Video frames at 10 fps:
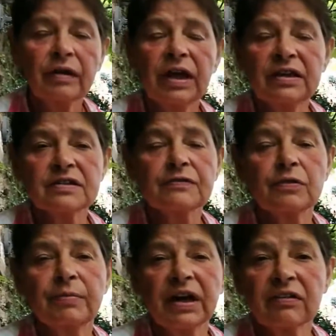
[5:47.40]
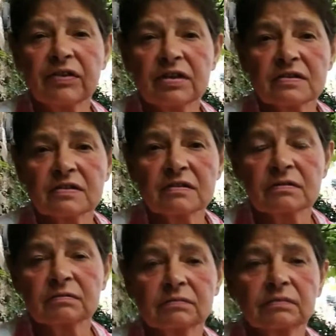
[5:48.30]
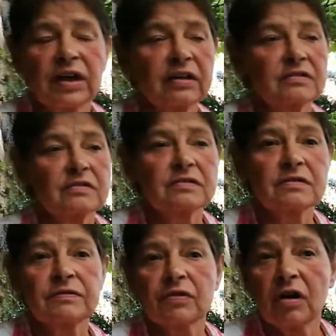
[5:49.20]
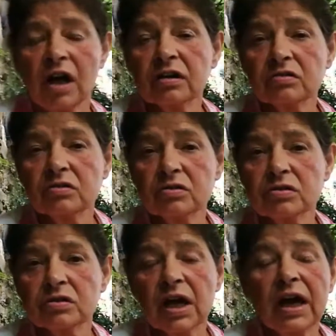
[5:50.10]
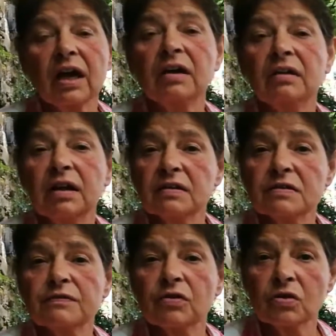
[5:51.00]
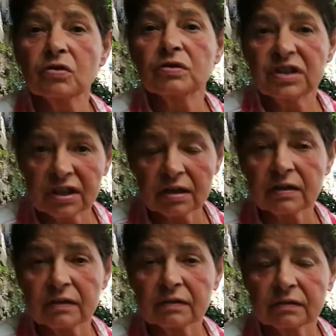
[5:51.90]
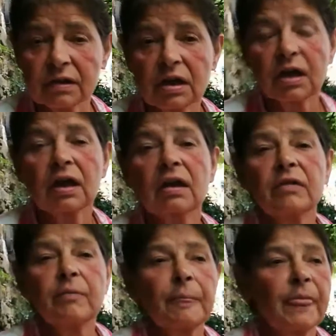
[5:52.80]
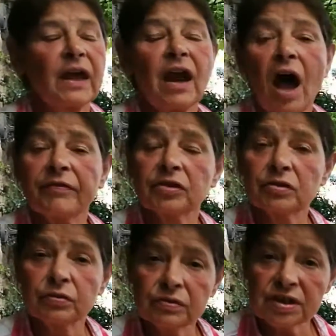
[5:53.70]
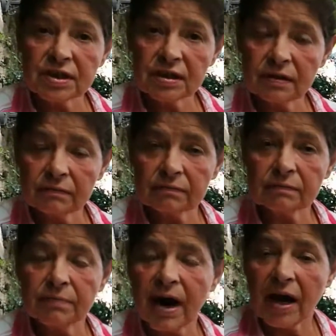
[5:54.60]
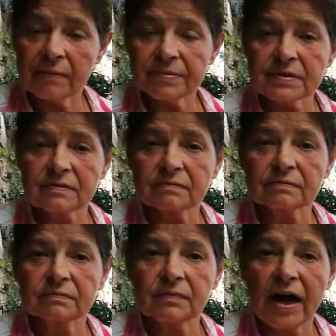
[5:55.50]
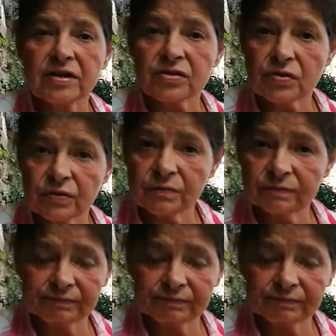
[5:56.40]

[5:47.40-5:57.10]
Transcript: It's for breakfast, it's for lunch, and it's for dinner. An afternoon tea, perhaps, I assume.